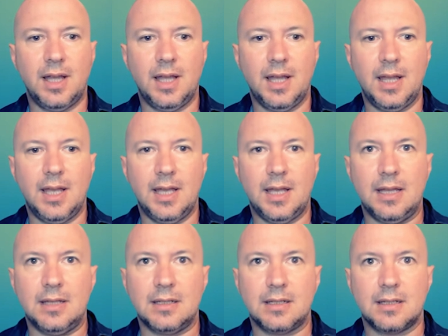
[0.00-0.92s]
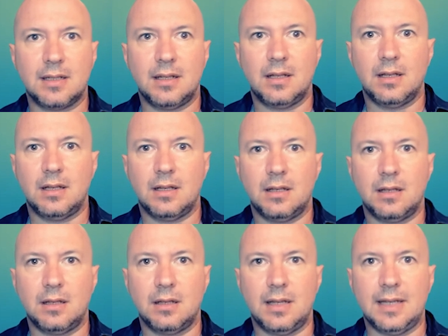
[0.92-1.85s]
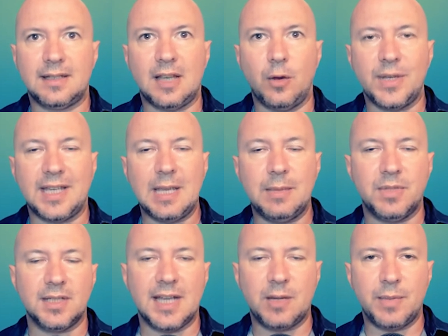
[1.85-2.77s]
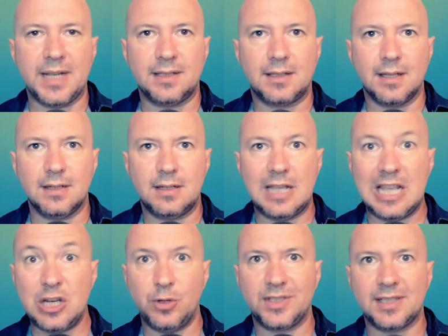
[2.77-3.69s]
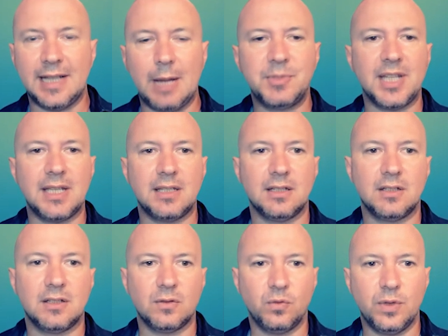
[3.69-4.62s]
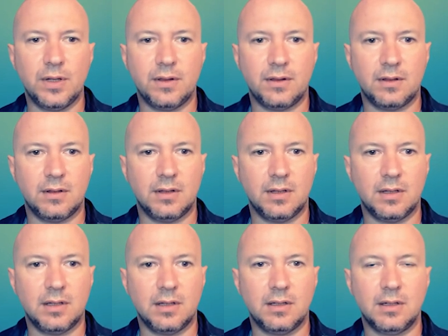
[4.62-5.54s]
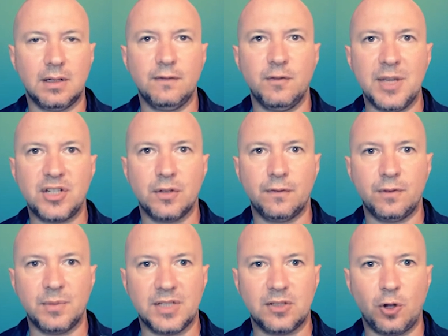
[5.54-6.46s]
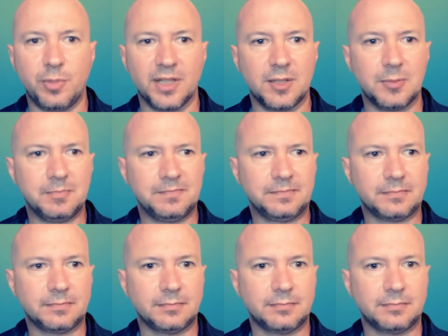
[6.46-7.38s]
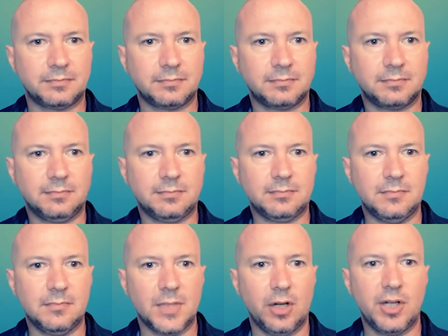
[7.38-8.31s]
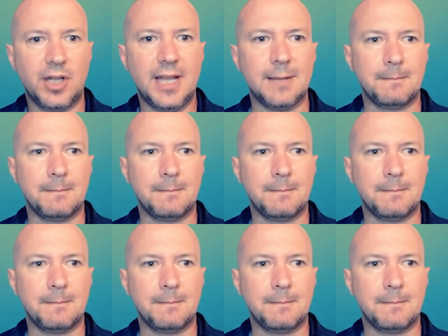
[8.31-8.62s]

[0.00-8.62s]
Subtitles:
And that's how we keep the database continuously updated with the information from the topic. Okay,